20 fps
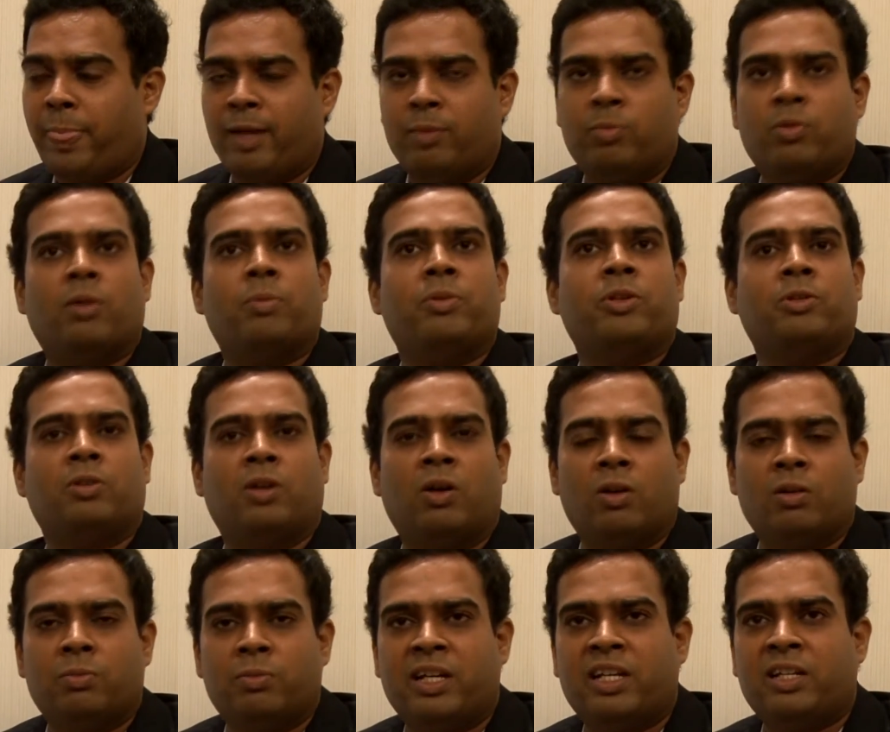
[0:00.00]
Probably you
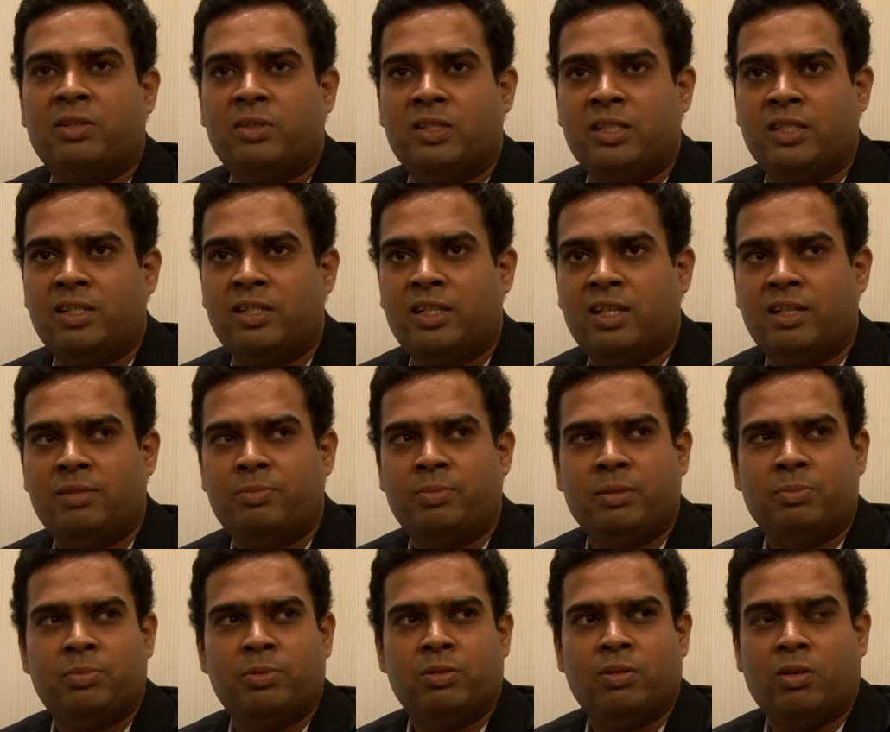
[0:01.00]
all might have heard that
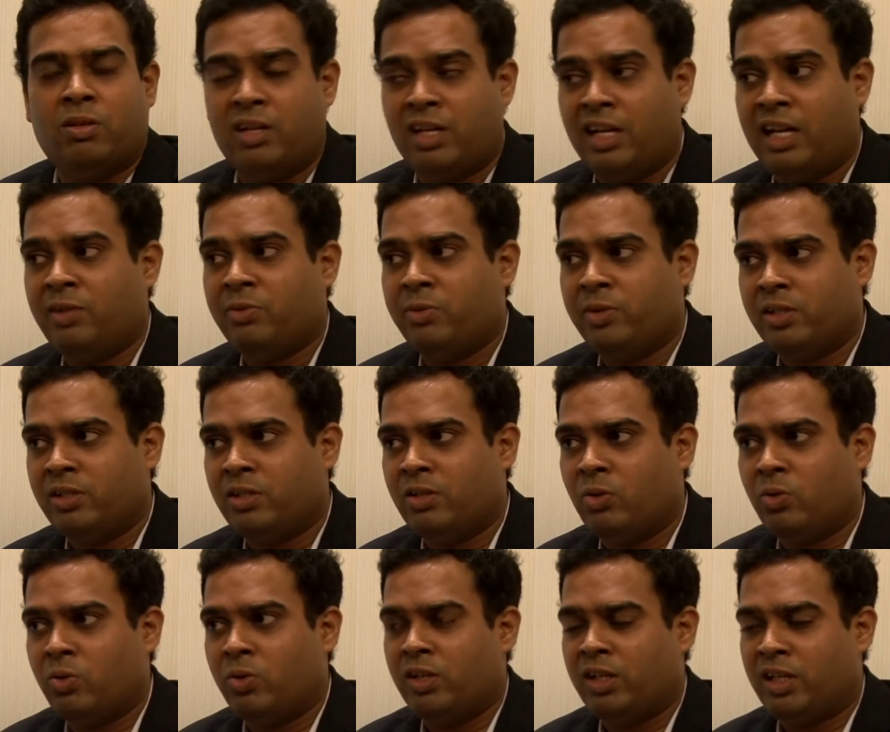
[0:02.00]
people on an average
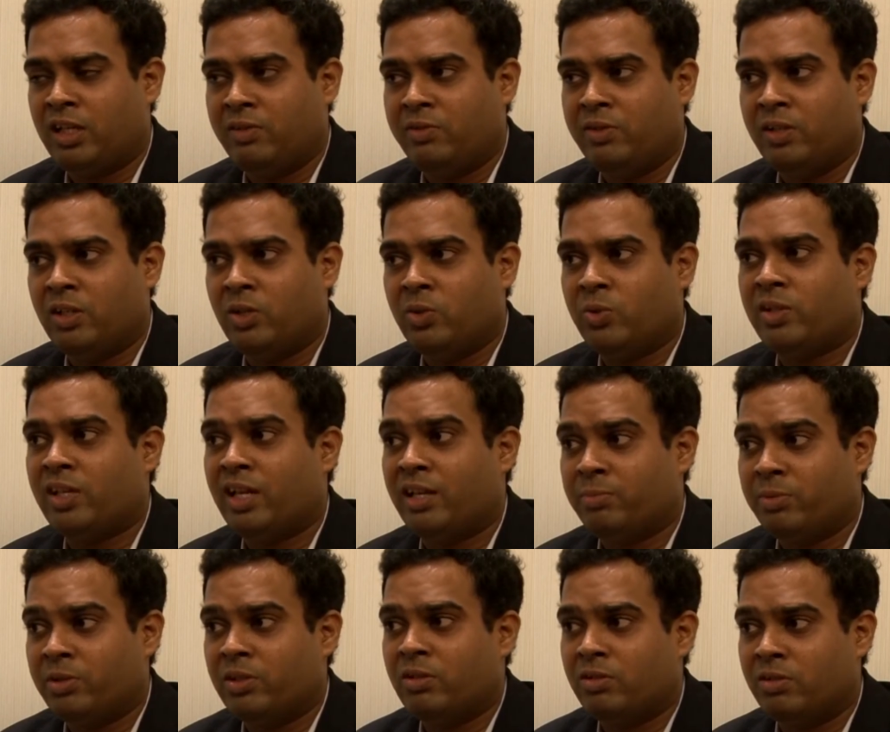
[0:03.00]
don't even use
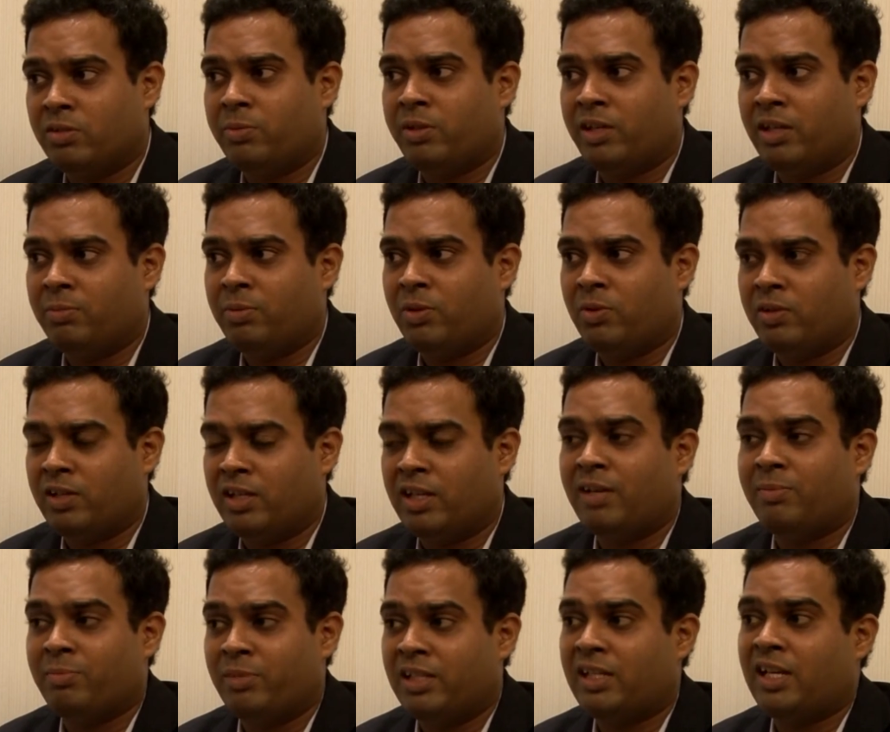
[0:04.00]
10% of the brain power in a
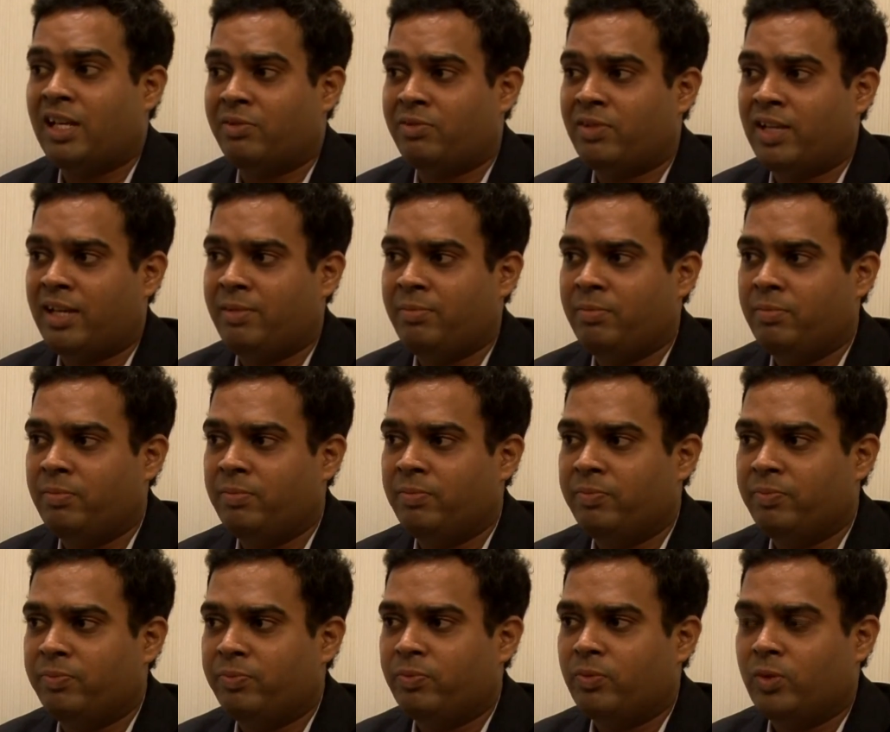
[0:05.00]
complete lifetime,
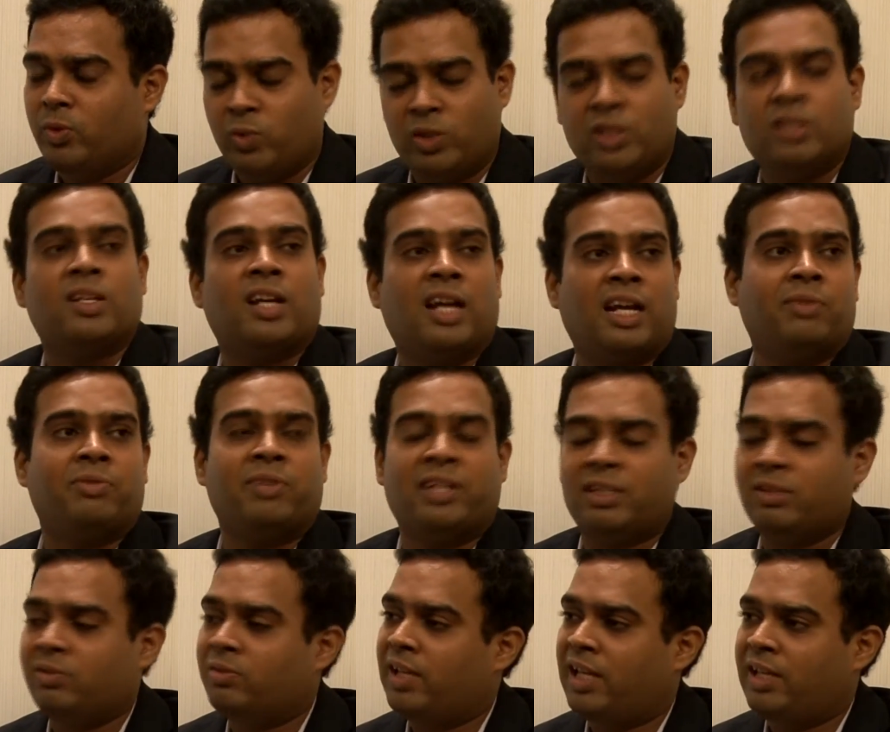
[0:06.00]
which is a hard
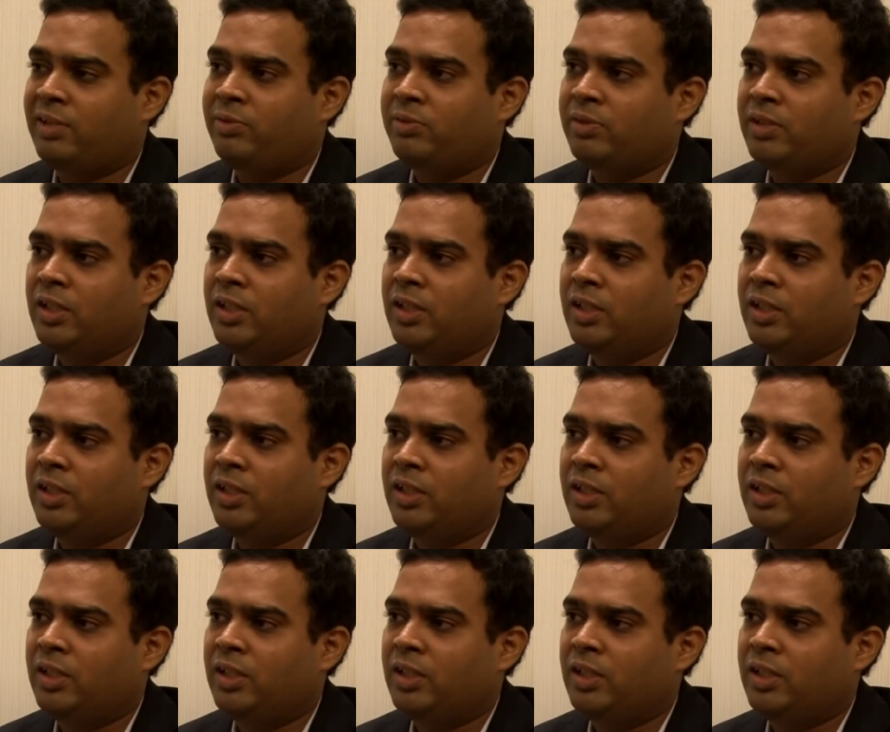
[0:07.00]
fact of life.